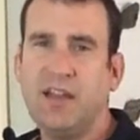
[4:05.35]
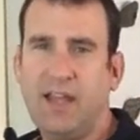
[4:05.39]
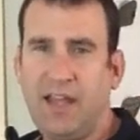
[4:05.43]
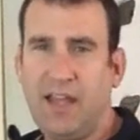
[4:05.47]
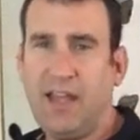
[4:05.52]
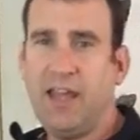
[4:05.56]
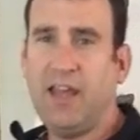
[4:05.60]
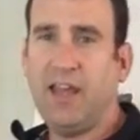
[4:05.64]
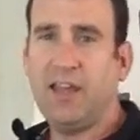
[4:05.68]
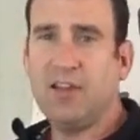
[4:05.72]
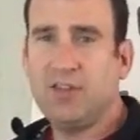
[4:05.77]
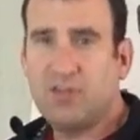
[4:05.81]

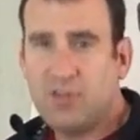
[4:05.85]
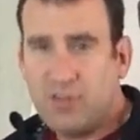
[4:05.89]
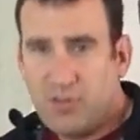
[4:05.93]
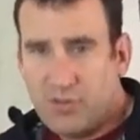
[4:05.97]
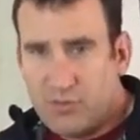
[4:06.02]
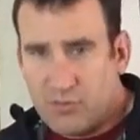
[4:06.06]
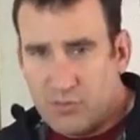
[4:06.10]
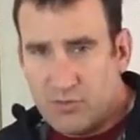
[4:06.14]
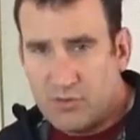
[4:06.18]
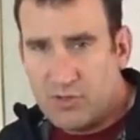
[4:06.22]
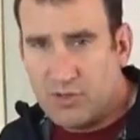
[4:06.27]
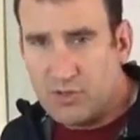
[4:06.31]
and
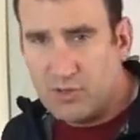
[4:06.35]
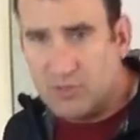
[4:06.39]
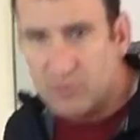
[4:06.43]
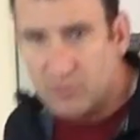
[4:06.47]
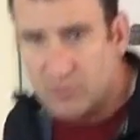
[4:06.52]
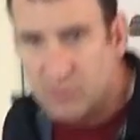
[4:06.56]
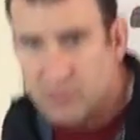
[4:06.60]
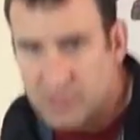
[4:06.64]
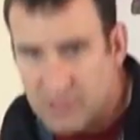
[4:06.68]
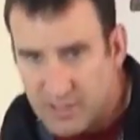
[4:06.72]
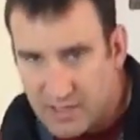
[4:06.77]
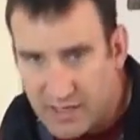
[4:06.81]
through your
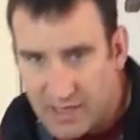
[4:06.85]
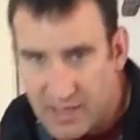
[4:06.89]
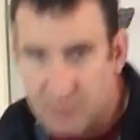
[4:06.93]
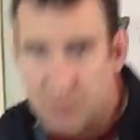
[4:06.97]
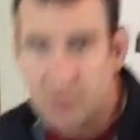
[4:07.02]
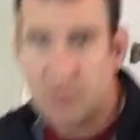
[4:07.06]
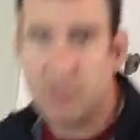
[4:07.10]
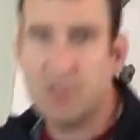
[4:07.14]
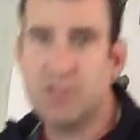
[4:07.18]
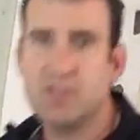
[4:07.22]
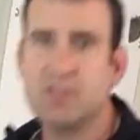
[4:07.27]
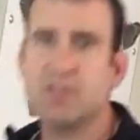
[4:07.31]
glutes and
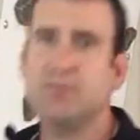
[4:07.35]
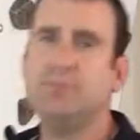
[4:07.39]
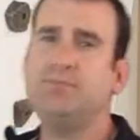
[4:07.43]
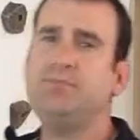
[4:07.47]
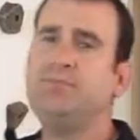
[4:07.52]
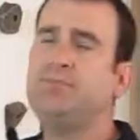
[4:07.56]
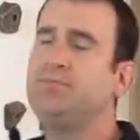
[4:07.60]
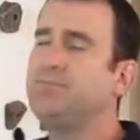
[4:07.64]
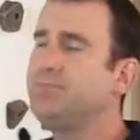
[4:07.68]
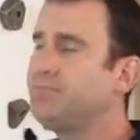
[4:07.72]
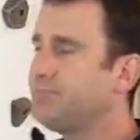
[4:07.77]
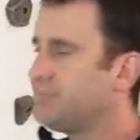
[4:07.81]
hamstrings.
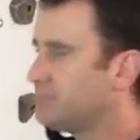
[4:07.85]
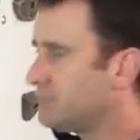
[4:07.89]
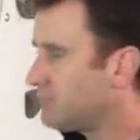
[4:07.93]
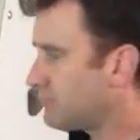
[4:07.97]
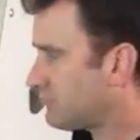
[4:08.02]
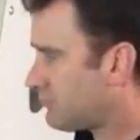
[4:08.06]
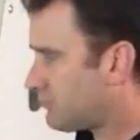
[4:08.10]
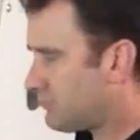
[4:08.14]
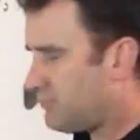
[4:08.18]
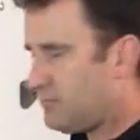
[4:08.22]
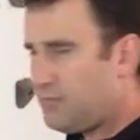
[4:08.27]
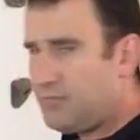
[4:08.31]

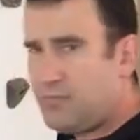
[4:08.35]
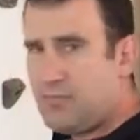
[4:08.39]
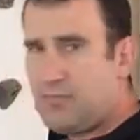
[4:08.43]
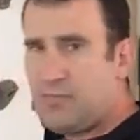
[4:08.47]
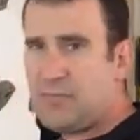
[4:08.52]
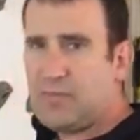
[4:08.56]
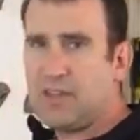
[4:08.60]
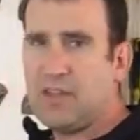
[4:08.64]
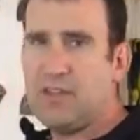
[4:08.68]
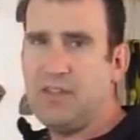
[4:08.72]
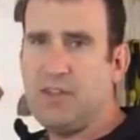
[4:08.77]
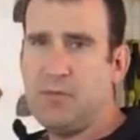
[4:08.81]

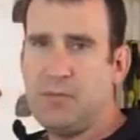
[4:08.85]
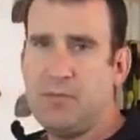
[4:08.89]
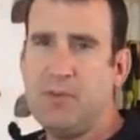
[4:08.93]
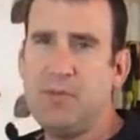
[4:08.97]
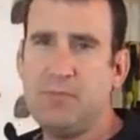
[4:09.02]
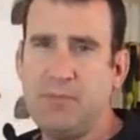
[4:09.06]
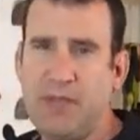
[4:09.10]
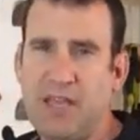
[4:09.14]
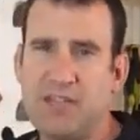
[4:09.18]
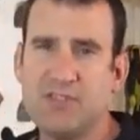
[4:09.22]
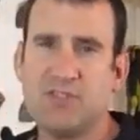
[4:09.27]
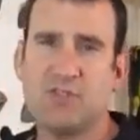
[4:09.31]
The
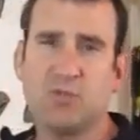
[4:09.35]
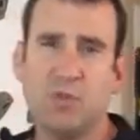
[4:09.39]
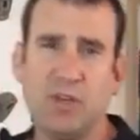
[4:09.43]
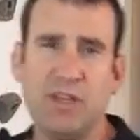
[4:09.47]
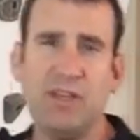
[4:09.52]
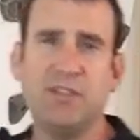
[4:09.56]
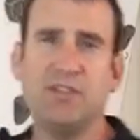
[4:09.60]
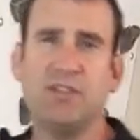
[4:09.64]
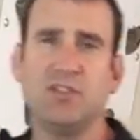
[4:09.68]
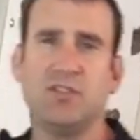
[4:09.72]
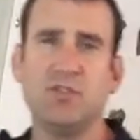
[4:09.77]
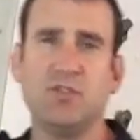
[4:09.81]
best
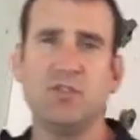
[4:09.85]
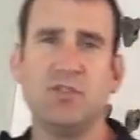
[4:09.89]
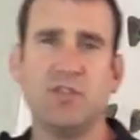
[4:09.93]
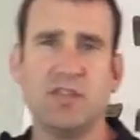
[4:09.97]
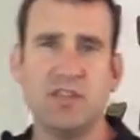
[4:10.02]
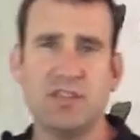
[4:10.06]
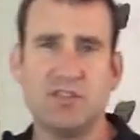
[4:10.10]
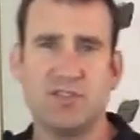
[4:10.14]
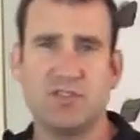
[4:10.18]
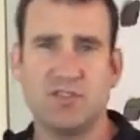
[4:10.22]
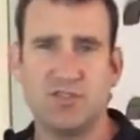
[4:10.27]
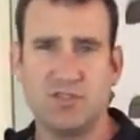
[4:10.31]
way to do
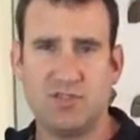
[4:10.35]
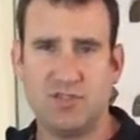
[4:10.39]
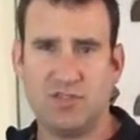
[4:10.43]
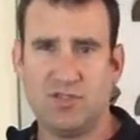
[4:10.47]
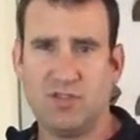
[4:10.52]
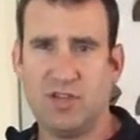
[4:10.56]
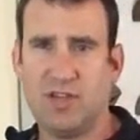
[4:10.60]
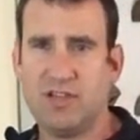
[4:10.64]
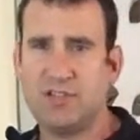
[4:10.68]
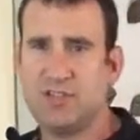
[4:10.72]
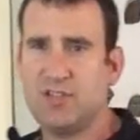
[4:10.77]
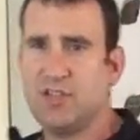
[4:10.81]
this
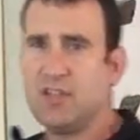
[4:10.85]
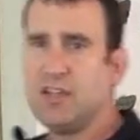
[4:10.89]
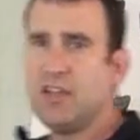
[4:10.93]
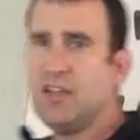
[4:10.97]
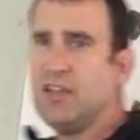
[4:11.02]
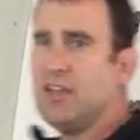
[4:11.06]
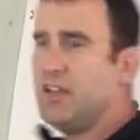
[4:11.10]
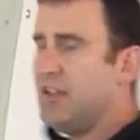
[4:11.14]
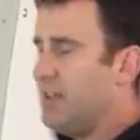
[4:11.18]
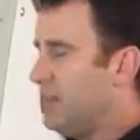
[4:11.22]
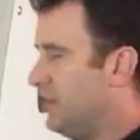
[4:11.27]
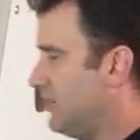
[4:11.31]
stretch
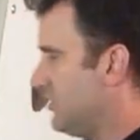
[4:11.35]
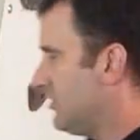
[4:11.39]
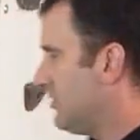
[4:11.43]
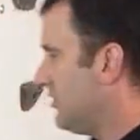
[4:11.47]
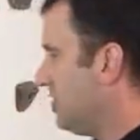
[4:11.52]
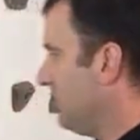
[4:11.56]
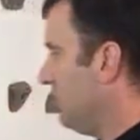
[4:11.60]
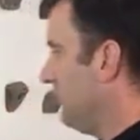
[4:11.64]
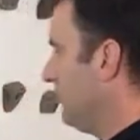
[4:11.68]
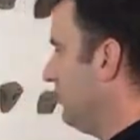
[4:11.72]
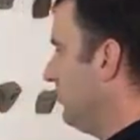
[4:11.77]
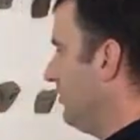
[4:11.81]
is
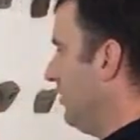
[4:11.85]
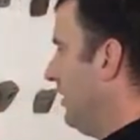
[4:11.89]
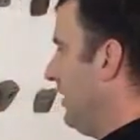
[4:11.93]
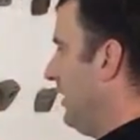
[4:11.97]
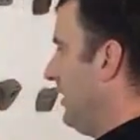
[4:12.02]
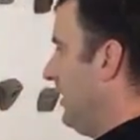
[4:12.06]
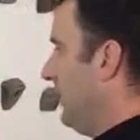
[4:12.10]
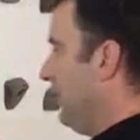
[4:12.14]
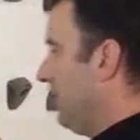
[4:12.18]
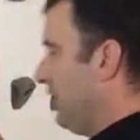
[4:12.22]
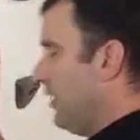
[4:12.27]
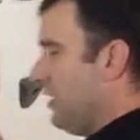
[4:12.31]

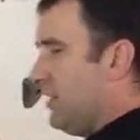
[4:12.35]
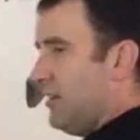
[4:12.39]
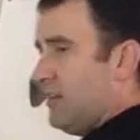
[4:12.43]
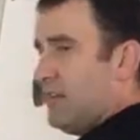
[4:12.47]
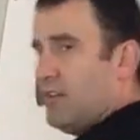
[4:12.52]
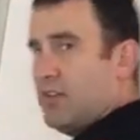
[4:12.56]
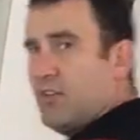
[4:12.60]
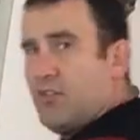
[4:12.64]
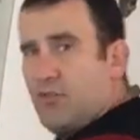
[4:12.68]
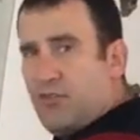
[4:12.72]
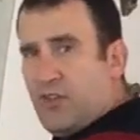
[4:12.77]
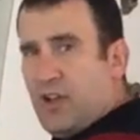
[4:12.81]
to
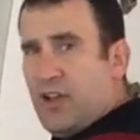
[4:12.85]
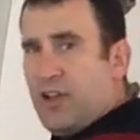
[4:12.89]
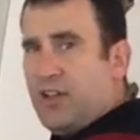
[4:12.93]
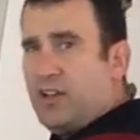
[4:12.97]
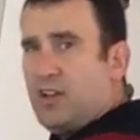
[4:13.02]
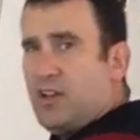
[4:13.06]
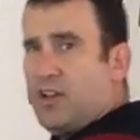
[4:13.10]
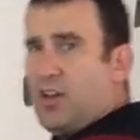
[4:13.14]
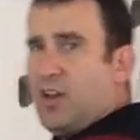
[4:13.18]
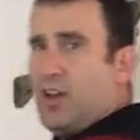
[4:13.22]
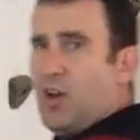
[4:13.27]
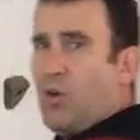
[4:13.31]

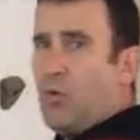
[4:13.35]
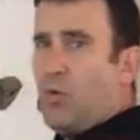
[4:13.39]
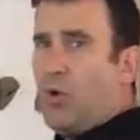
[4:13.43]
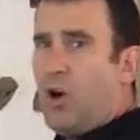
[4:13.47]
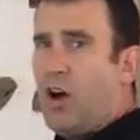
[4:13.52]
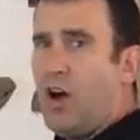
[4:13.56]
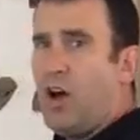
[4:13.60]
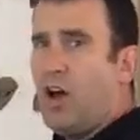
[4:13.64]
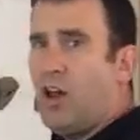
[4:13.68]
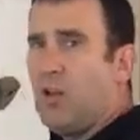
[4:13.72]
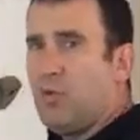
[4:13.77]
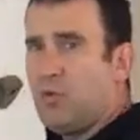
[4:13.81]
find a
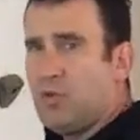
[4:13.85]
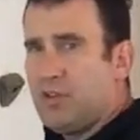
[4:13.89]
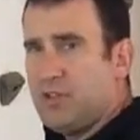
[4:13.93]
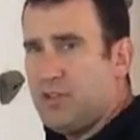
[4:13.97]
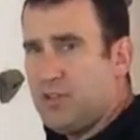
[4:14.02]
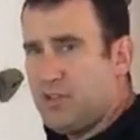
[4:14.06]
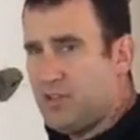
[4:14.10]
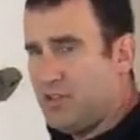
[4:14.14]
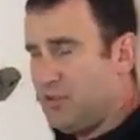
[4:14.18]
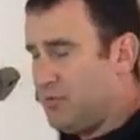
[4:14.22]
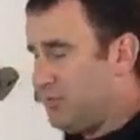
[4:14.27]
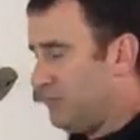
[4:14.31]
wall where
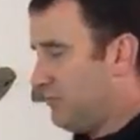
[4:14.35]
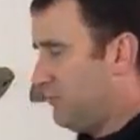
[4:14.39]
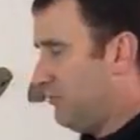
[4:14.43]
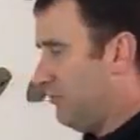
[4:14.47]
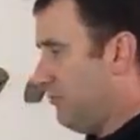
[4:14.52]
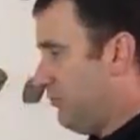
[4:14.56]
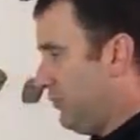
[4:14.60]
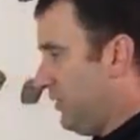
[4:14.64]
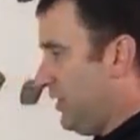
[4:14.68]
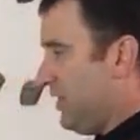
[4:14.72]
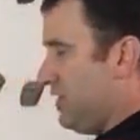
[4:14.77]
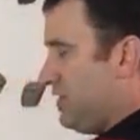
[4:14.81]
you can
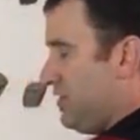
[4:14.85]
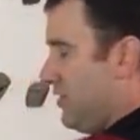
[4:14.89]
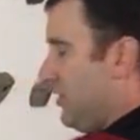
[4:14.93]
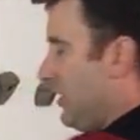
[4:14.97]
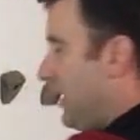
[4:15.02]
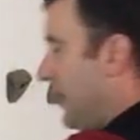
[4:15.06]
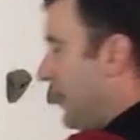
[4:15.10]
place your